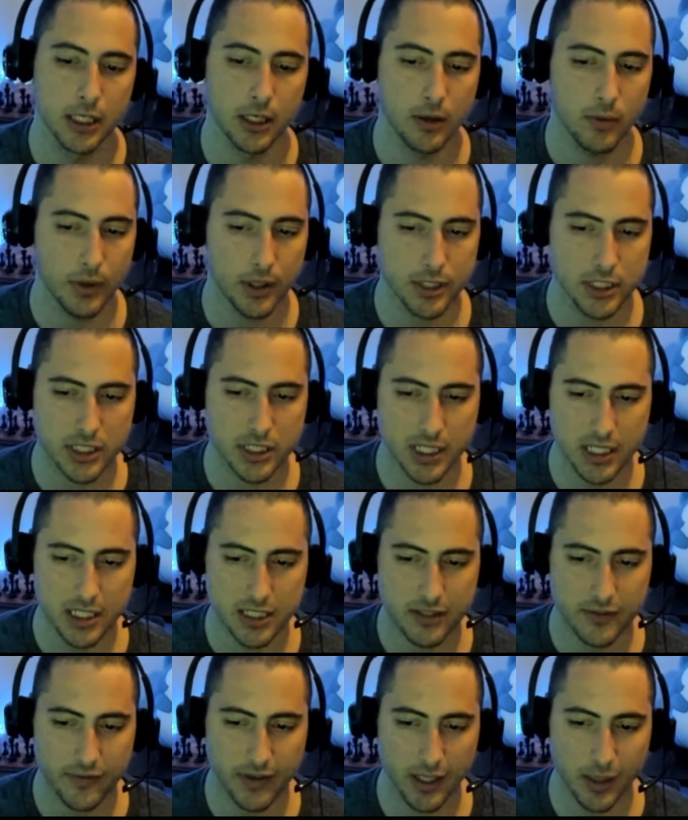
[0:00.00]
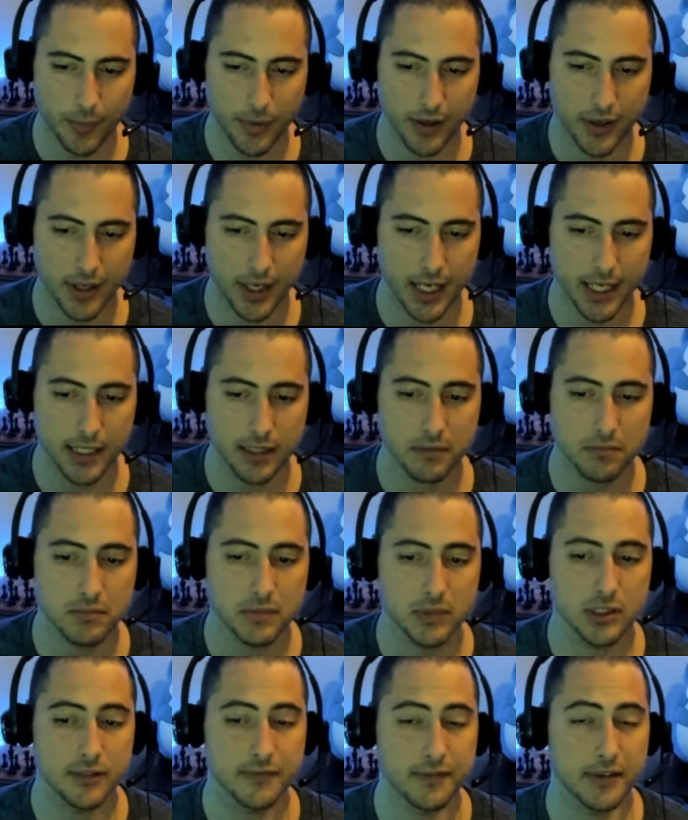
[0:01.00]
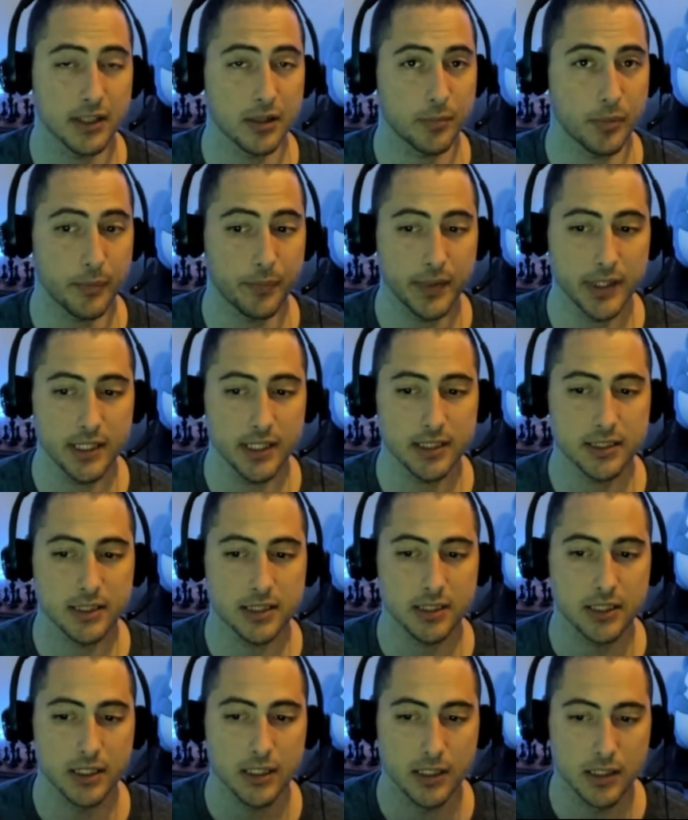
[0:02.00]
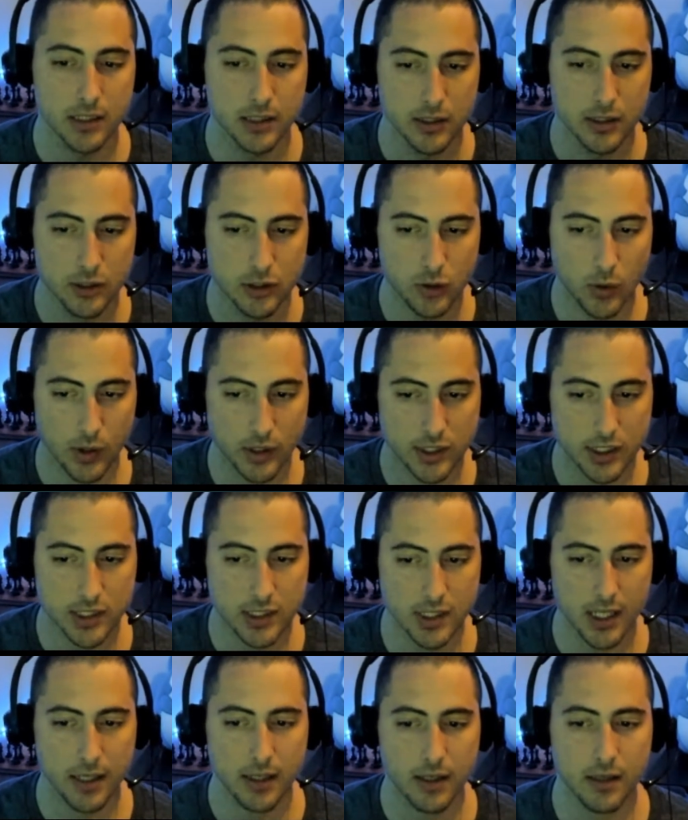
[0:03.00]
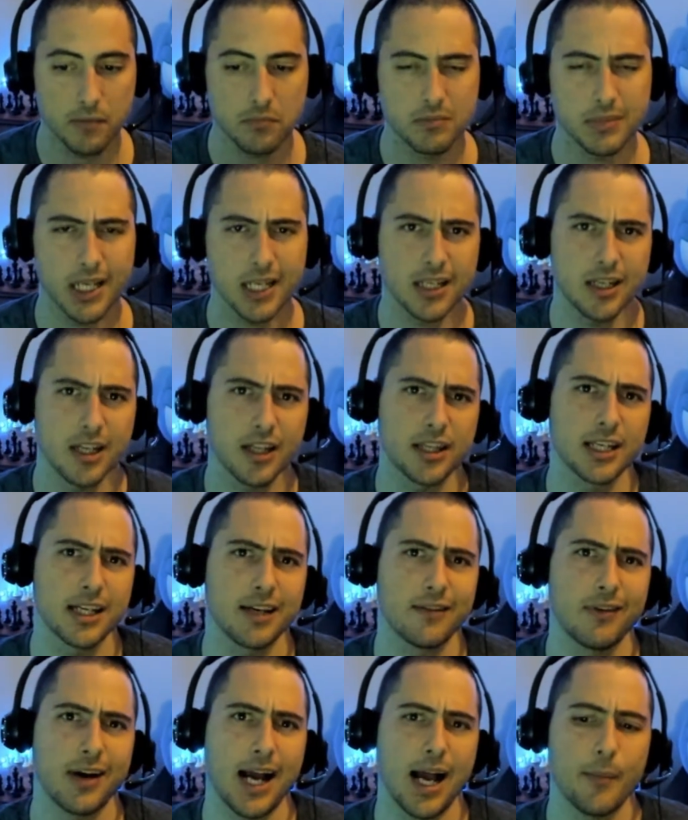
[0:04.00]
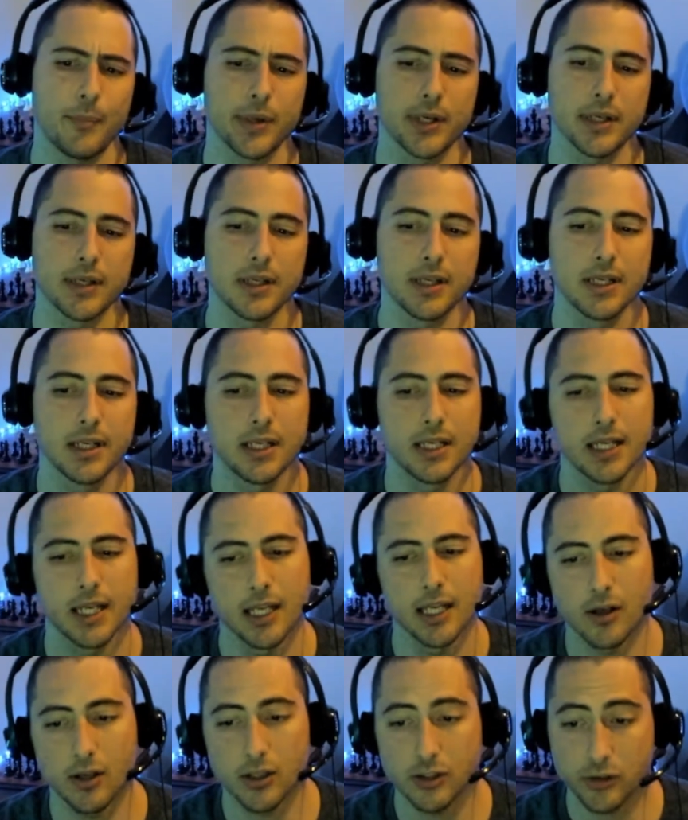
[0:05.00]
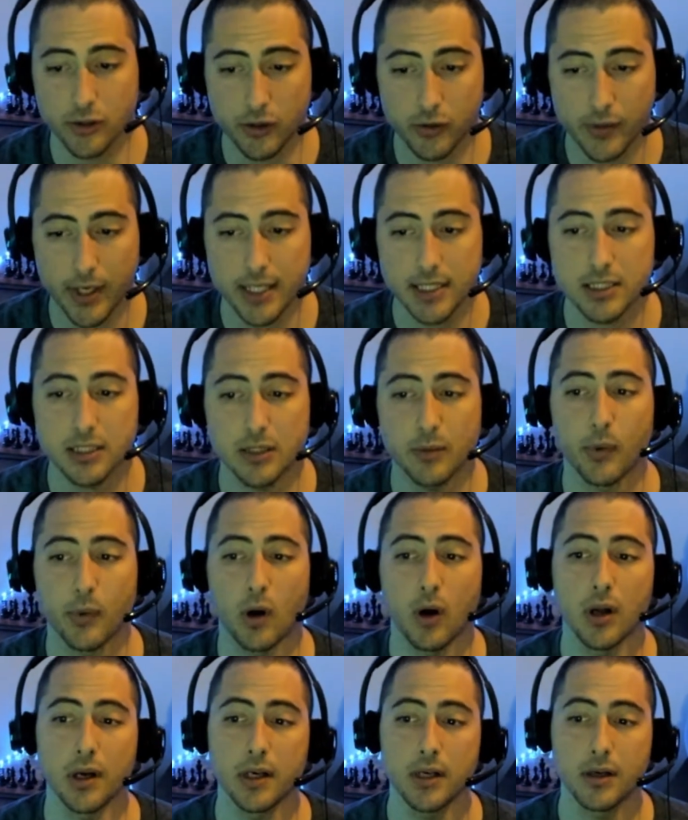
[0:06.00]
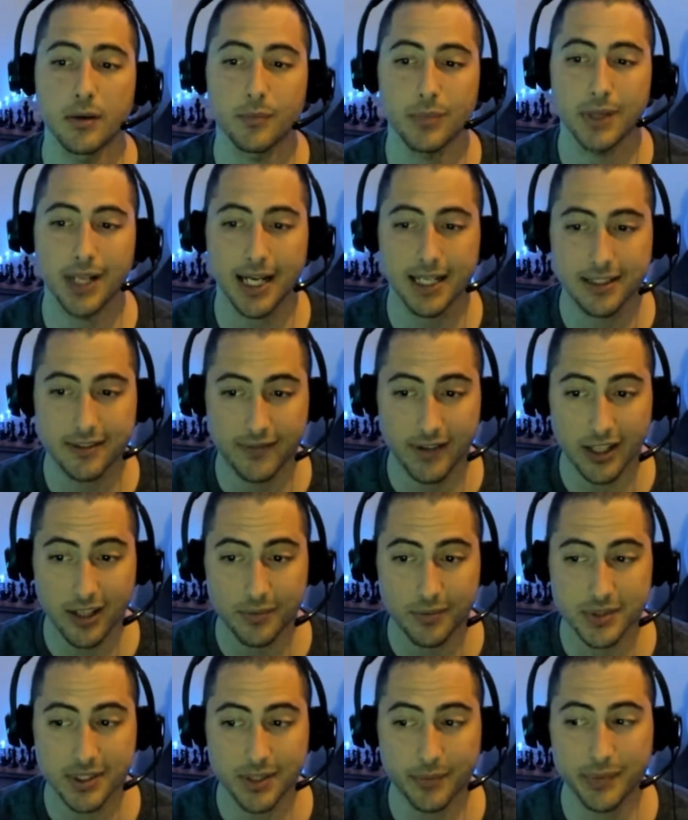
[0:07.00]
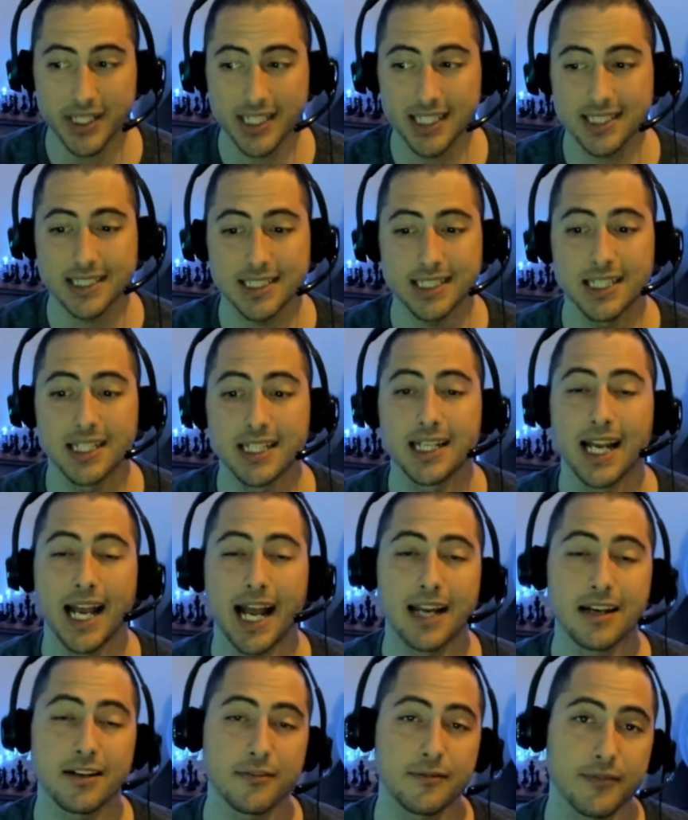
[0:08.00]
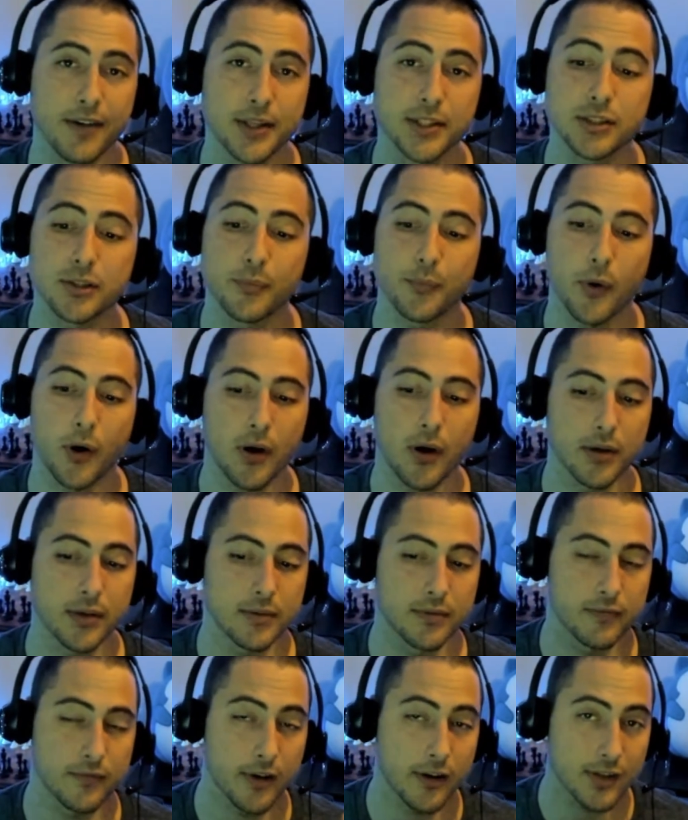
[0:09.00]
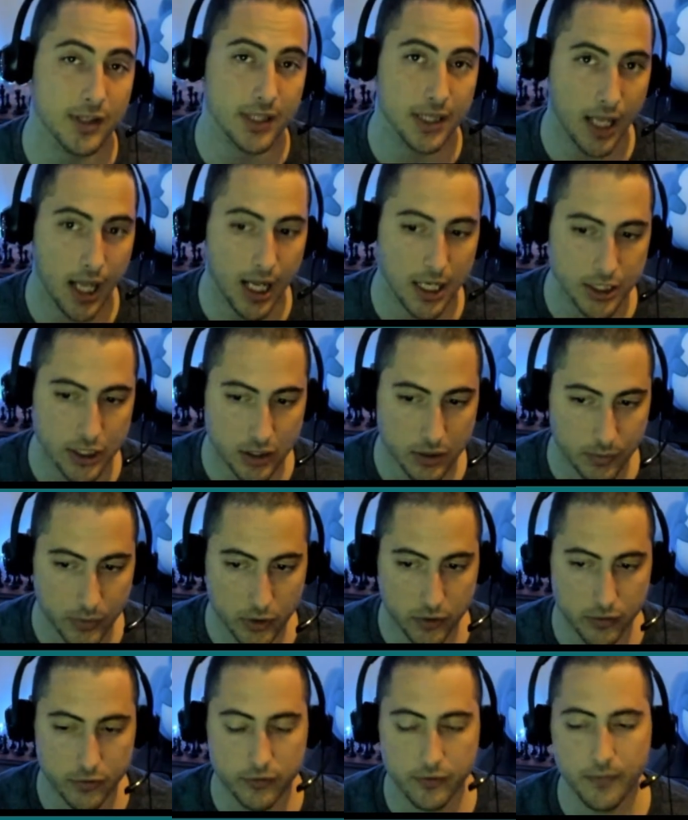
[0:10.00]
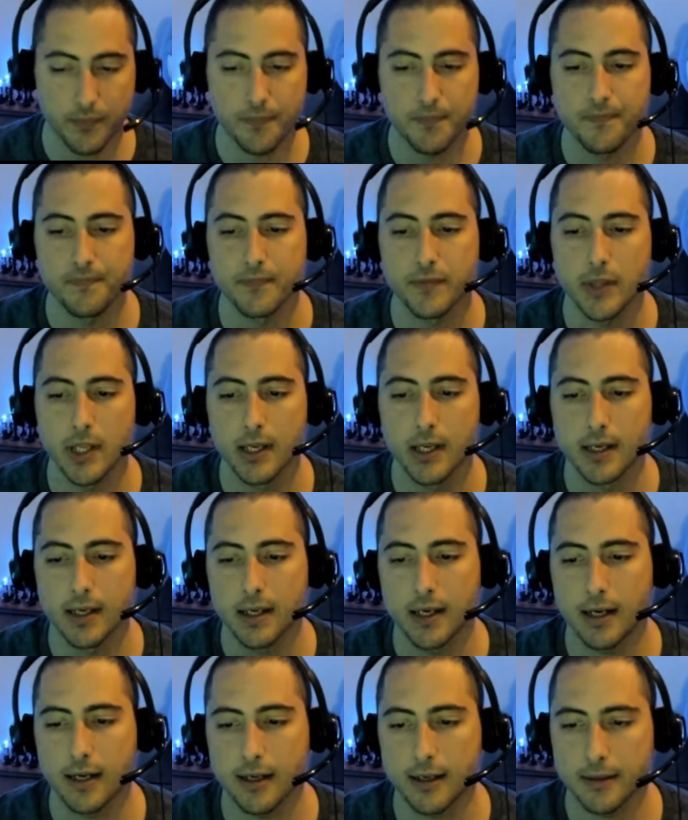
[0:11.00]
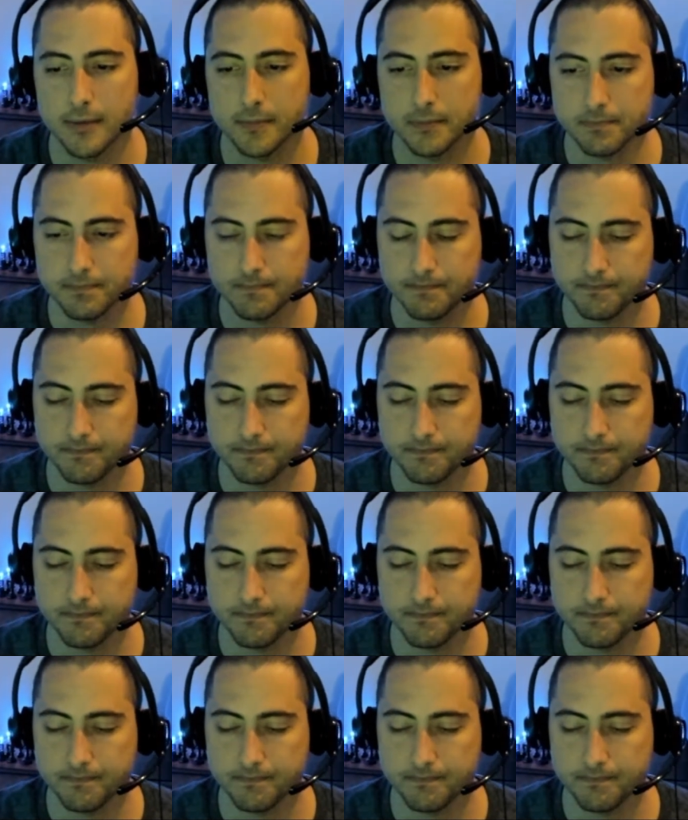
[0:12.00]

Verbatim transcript: We're just going to develop our knight, develop a piece towards the center, like nothing ever happened. It also threatens the pawn, black develops a piece, and defends the pawn. Very logical move. Um,